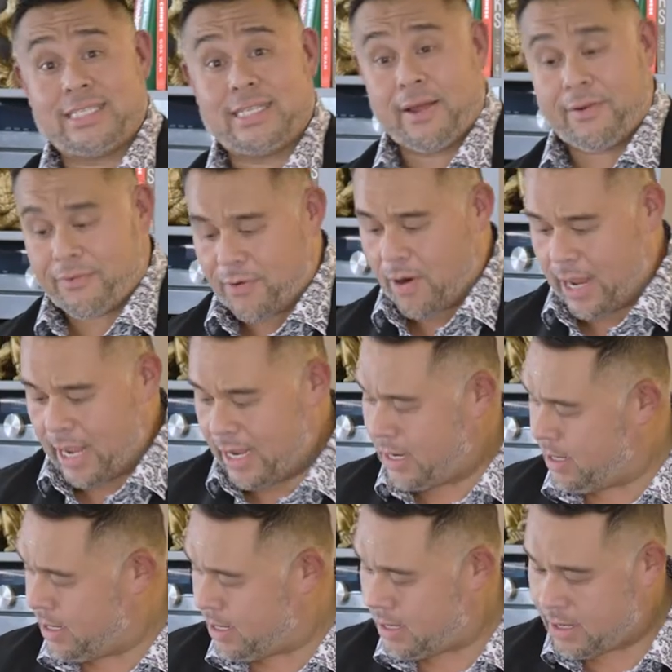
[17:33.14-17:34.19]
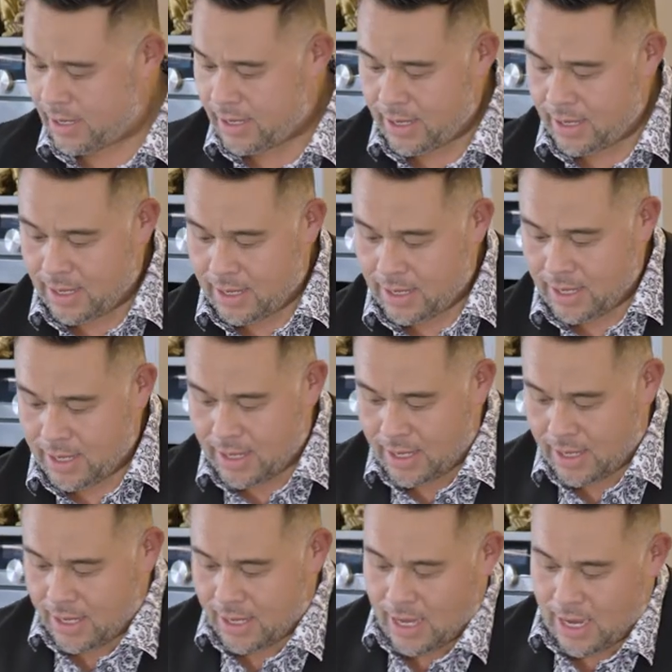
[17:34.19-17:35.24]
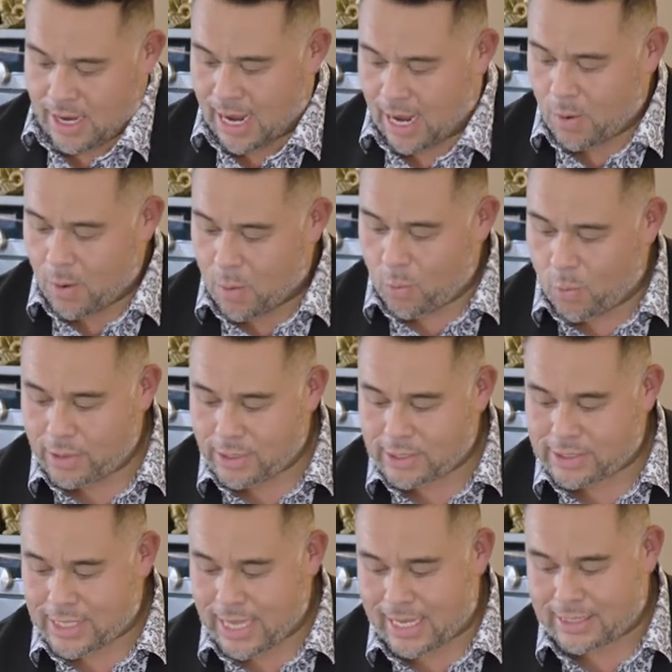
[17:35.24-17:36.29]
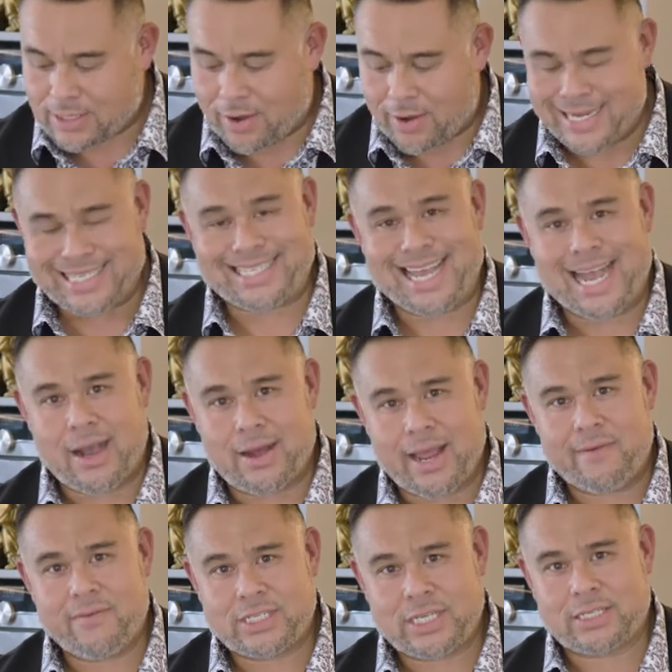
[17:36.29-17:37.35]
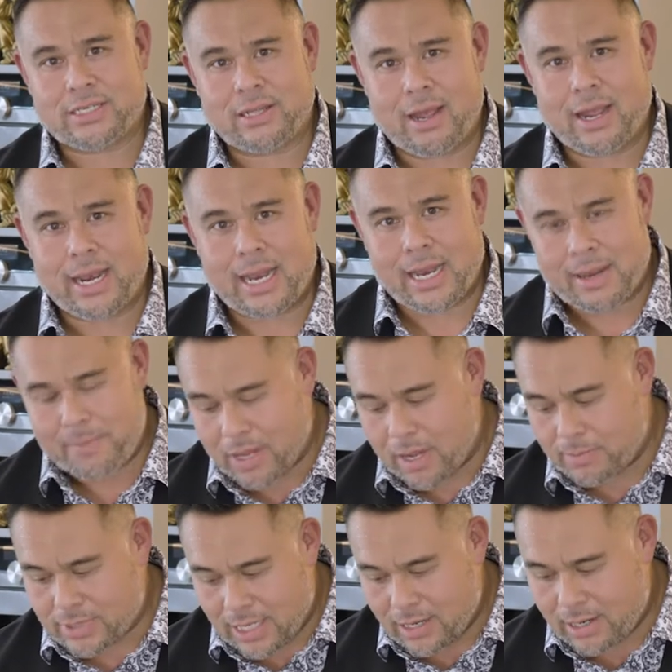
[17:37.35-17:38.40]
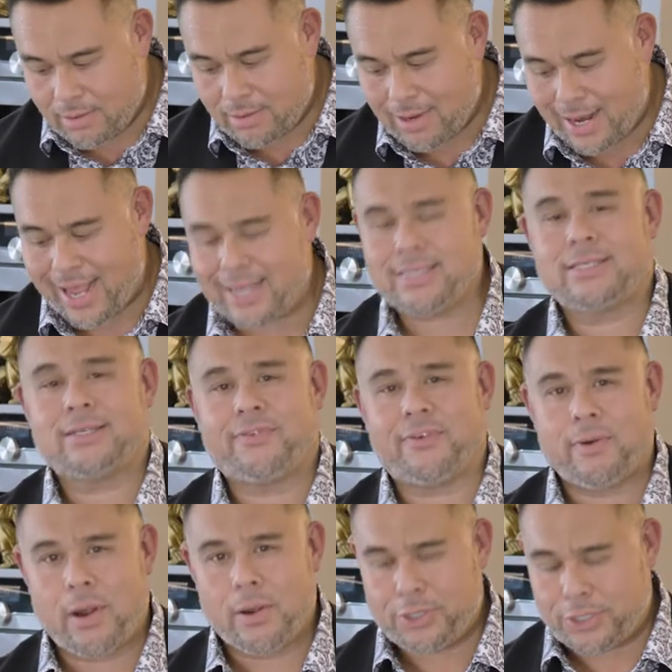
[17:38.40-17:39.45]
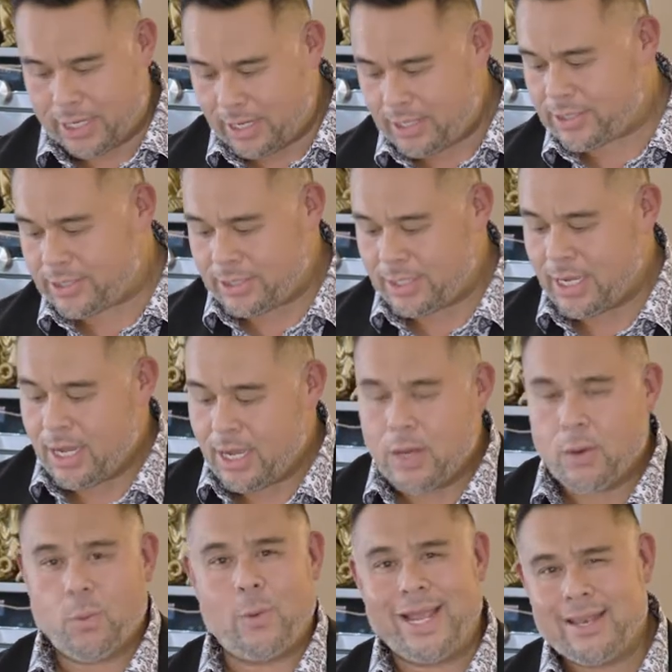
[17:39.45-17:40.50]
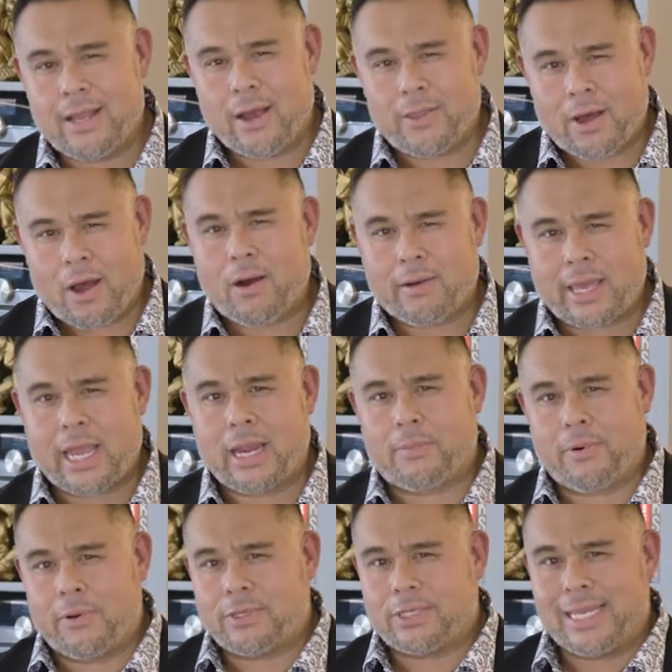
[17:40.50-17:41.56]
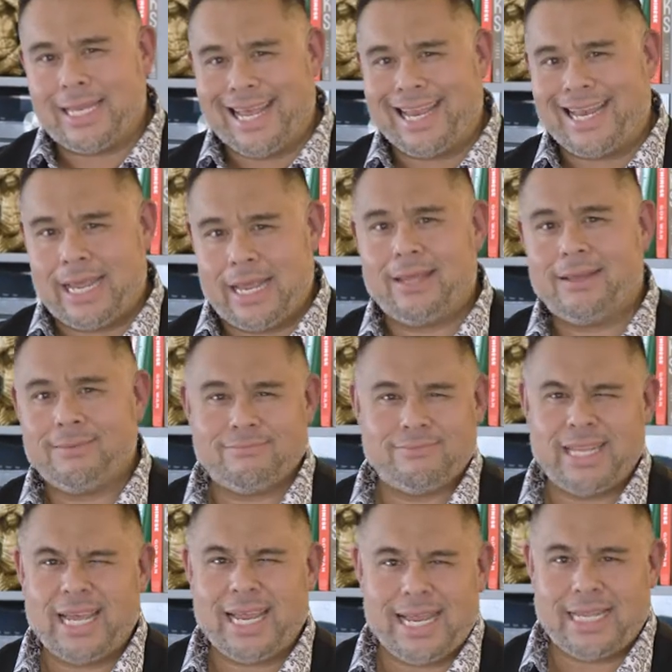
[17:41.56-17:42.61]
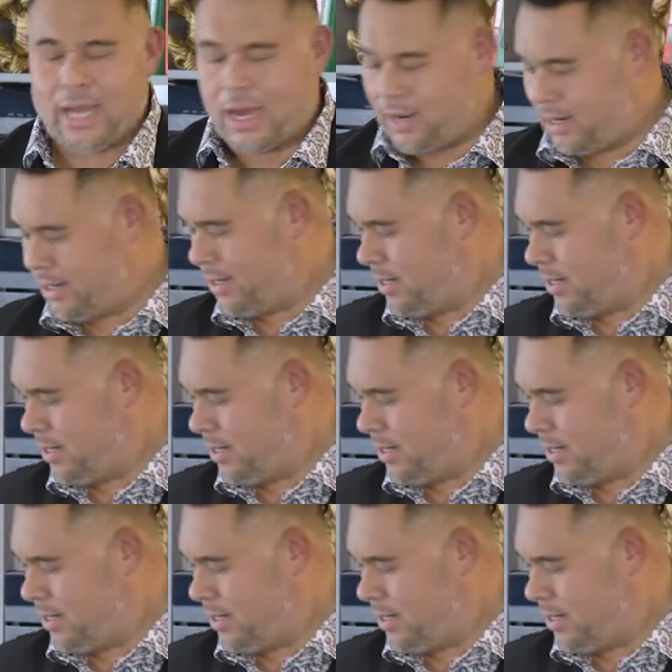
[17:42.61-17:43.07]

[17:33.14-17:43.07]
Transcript: as they're frying. Now, once that dies down ever so slightly, it becomes a little less ferocious. We know that our king prawns are nearly done.